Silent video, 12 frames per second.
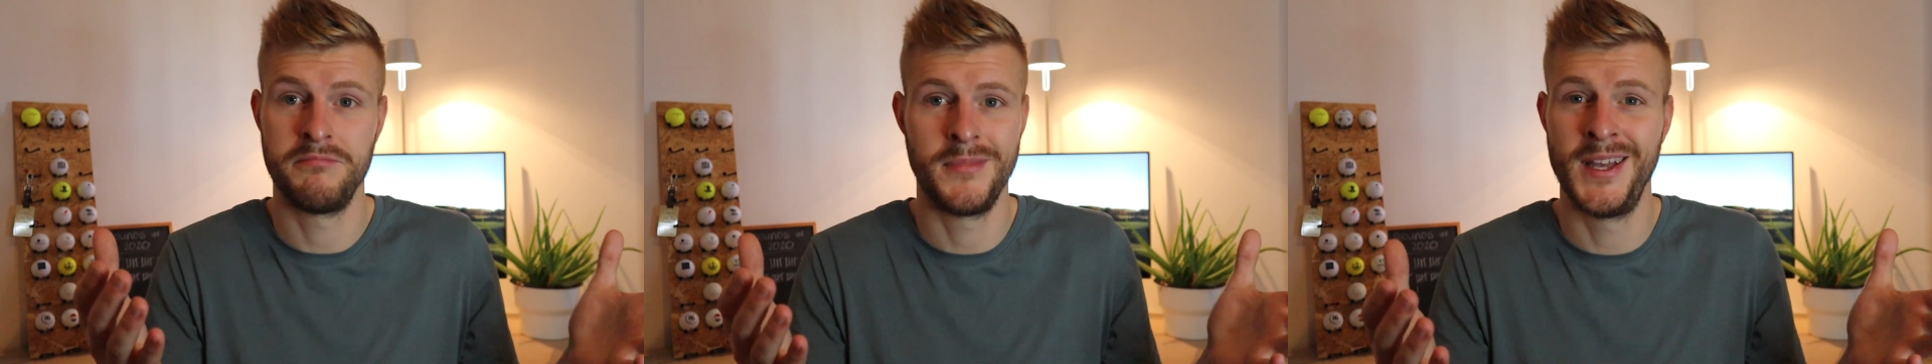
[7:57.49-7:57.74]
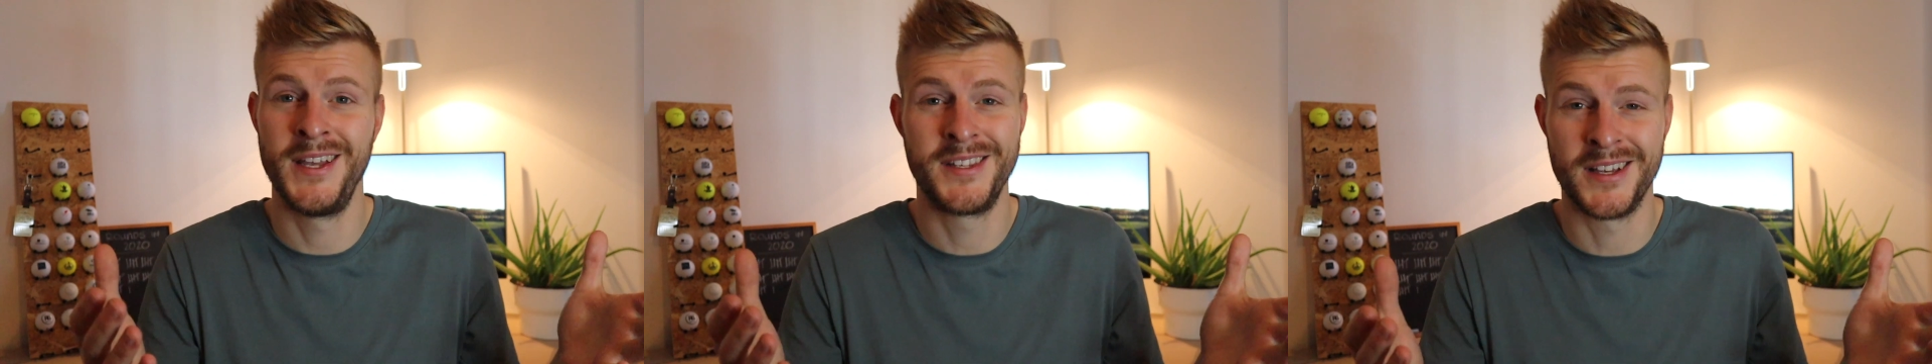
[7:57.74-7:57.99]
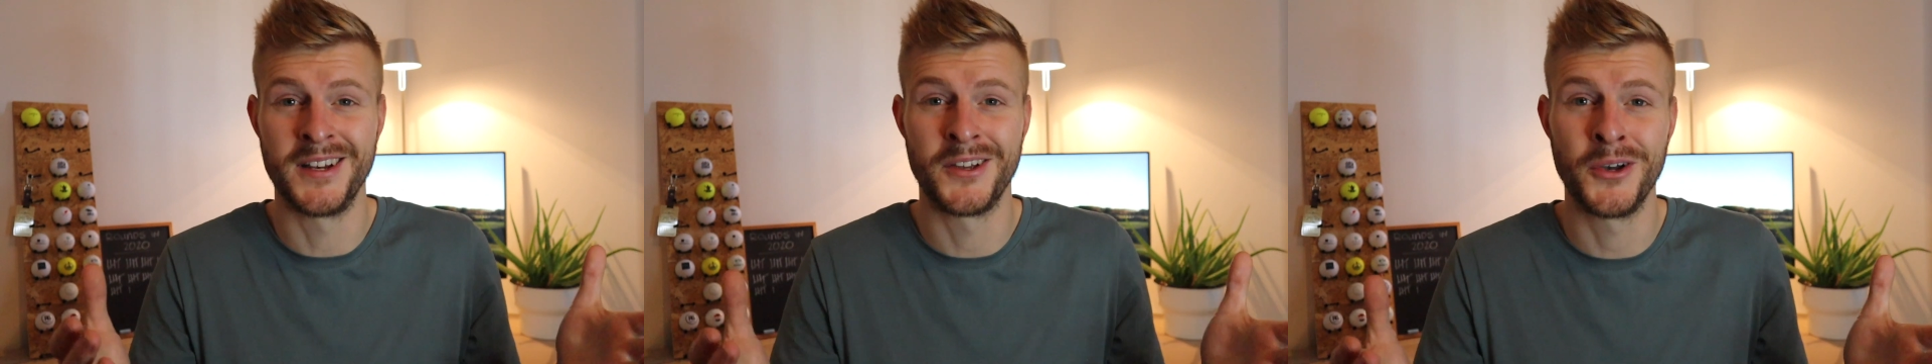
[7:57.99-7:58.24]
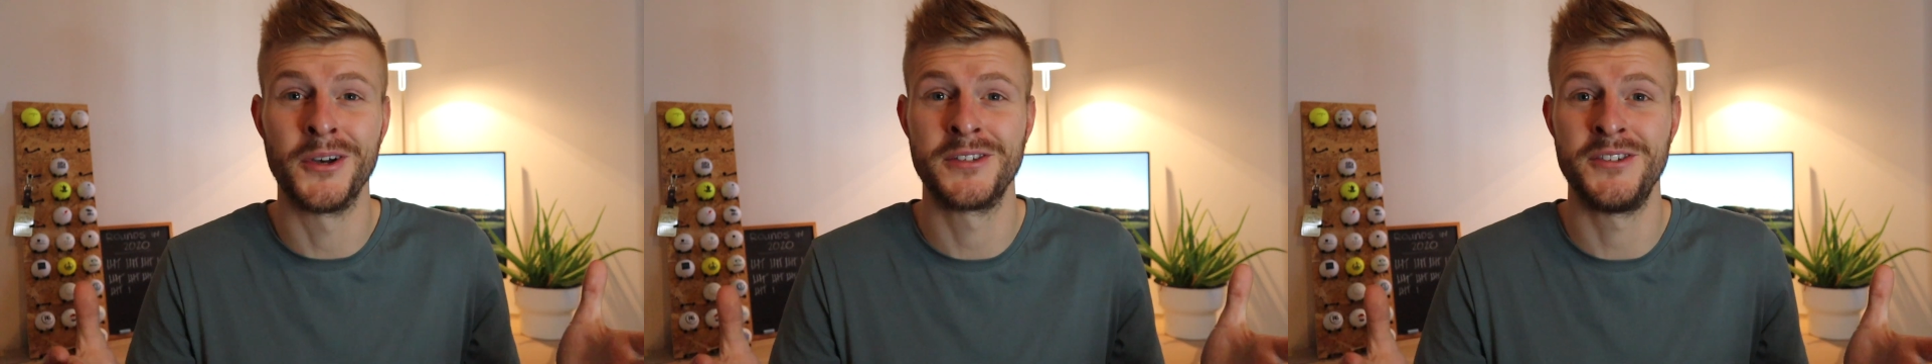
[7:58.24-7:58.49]
is going to
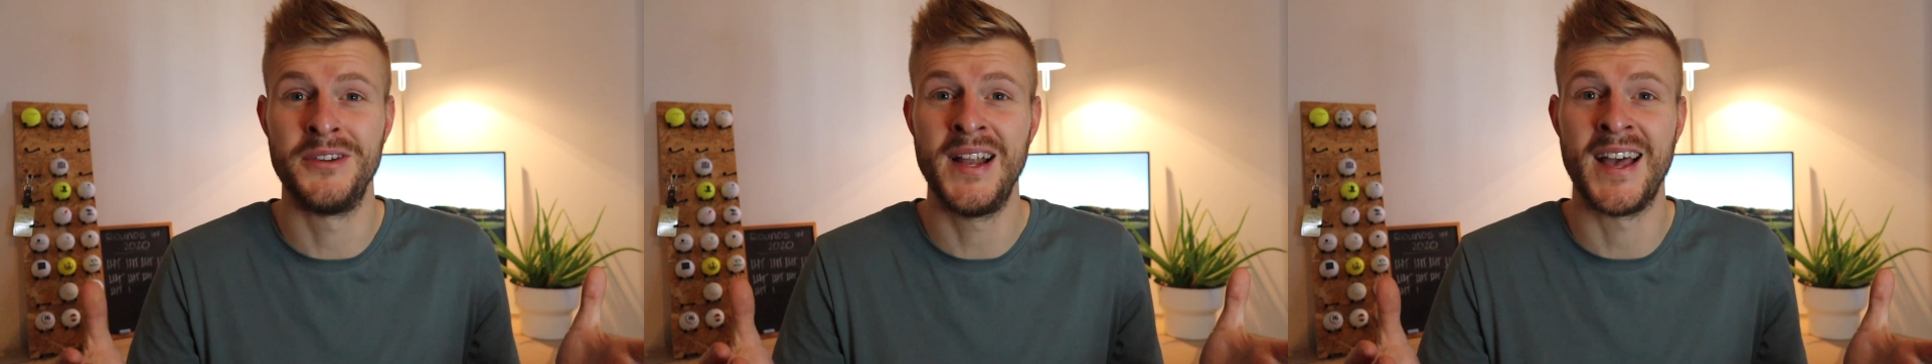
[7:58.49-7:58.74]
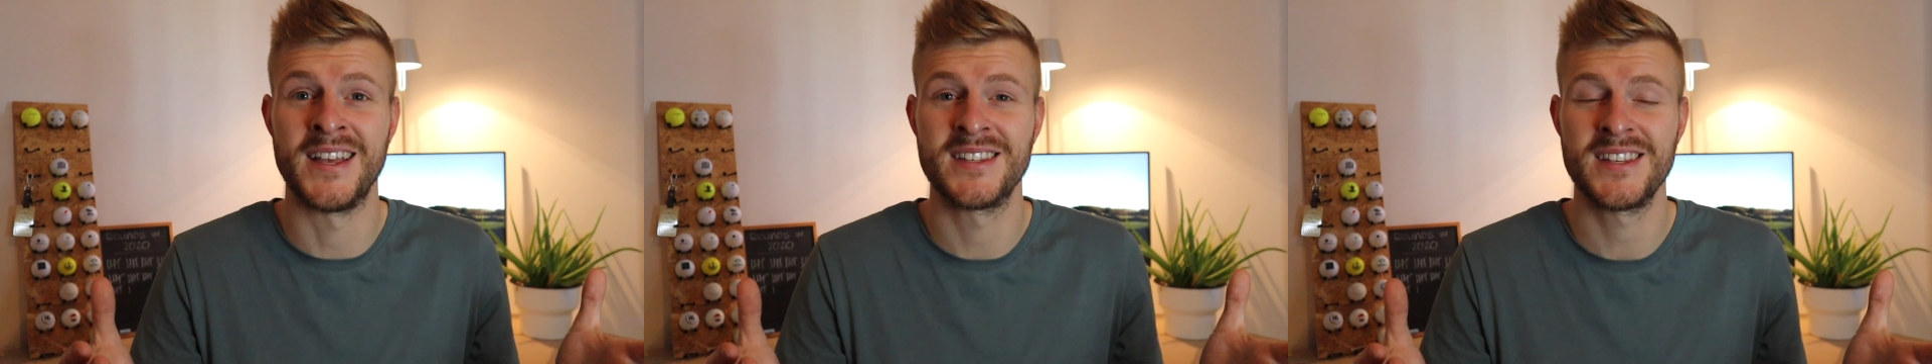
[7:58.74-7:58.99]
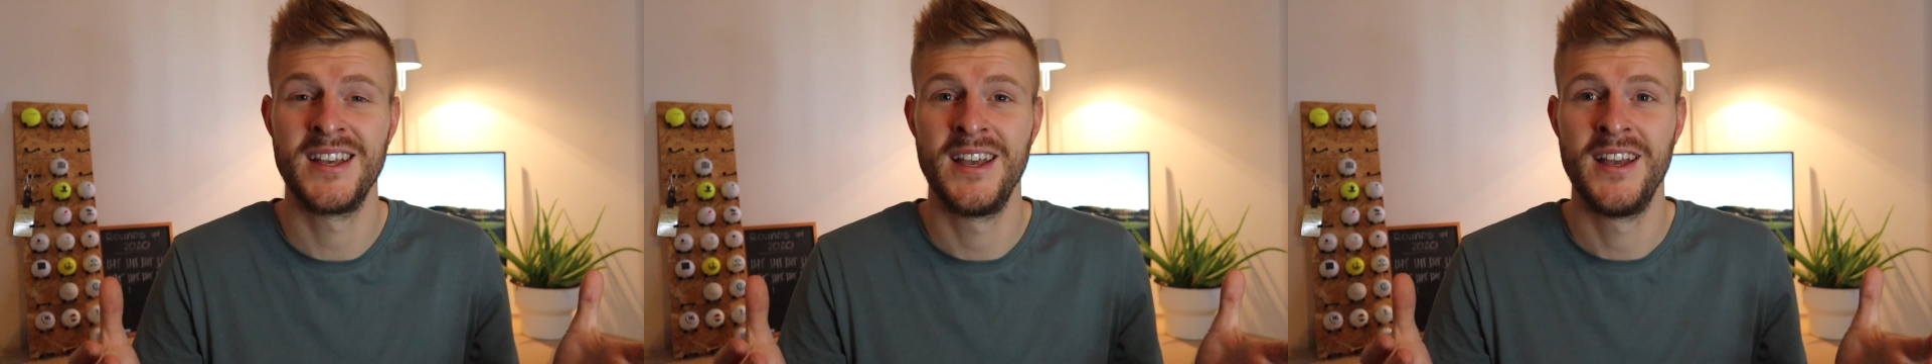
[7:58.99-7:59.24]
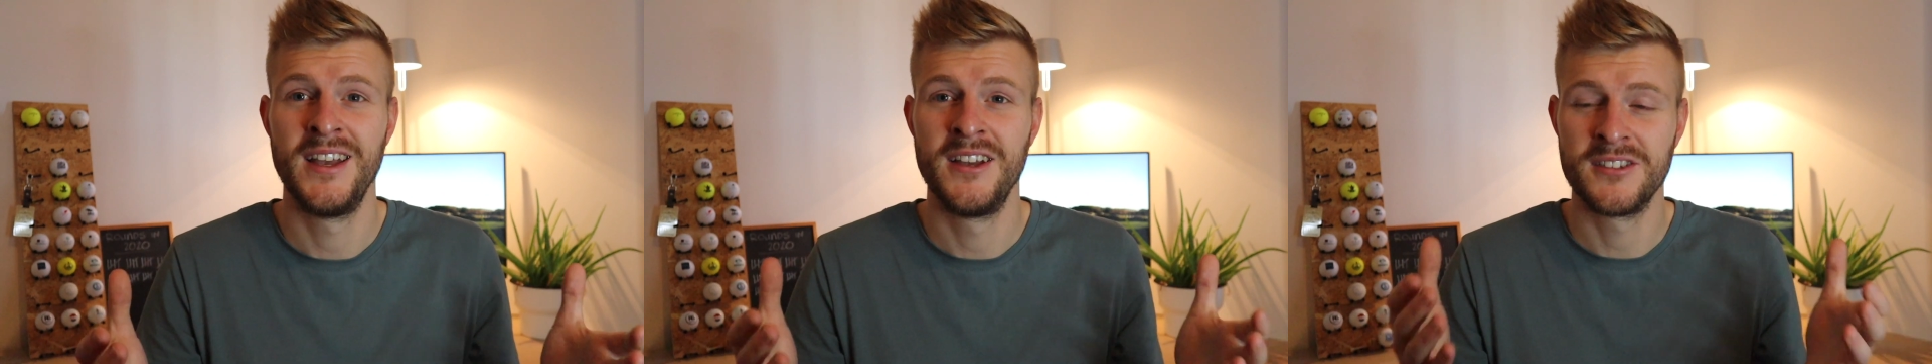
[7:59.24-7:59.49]
cost you less.
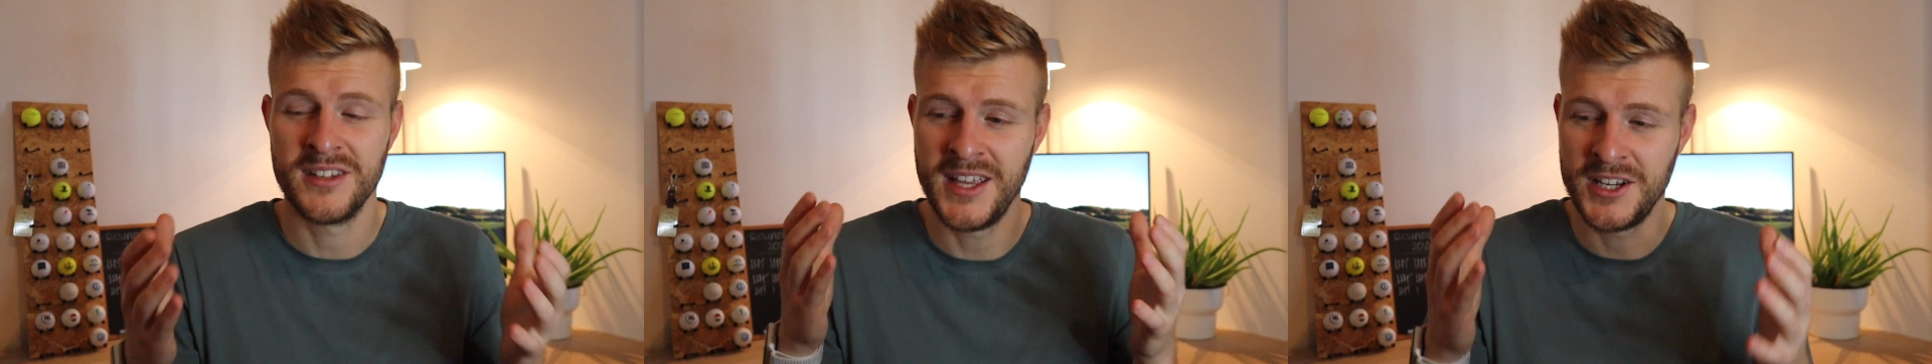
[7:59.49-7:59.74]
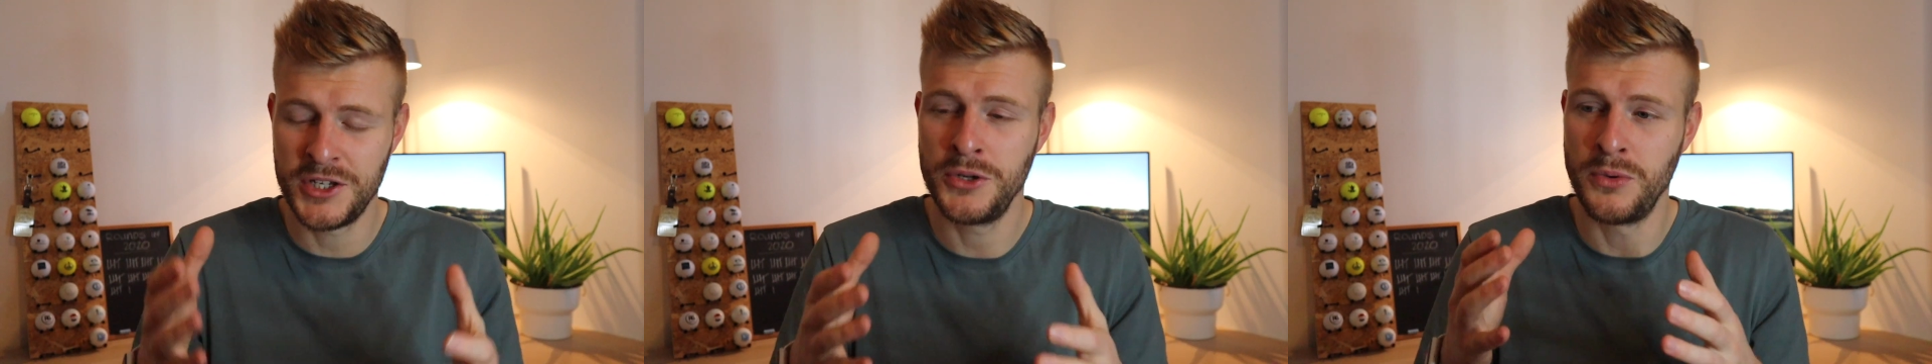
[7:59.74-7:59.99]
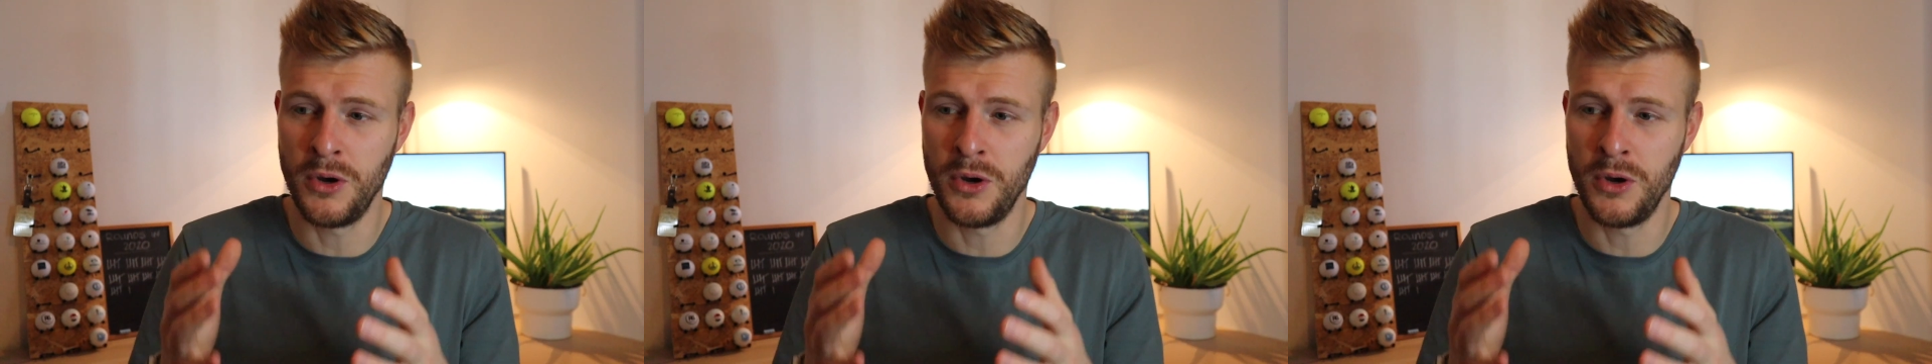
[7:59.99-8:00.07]
So they do